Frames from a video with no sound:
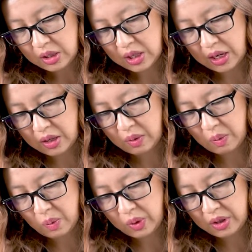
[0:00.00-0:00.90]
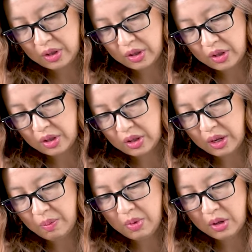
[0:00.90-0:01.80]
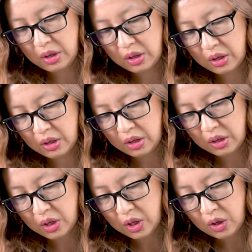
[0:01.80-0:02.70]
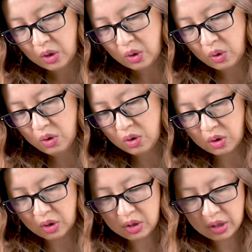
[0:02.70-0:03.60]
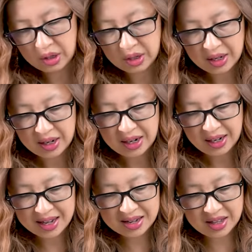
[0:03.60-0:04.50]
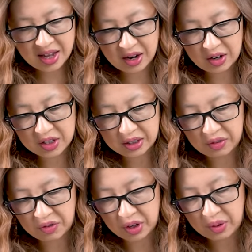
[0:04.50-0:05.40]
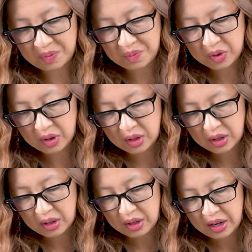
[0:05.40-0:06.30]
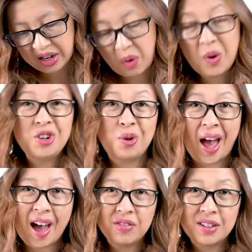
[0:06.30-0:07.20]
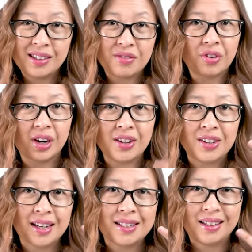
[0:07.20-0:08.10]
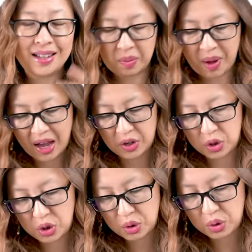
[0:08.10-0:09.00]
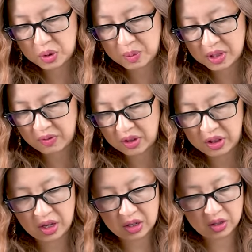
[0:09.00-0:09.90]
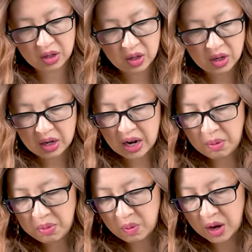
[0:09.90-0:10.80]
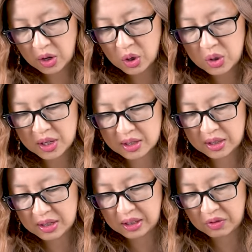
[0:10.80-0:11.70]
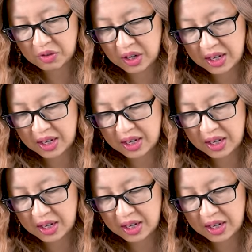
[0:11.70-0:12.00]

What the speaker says: Take it with them. Or is there delivery? Now, when you have delivery, you need to think about 2 specific things. Number 1, who does the delivery?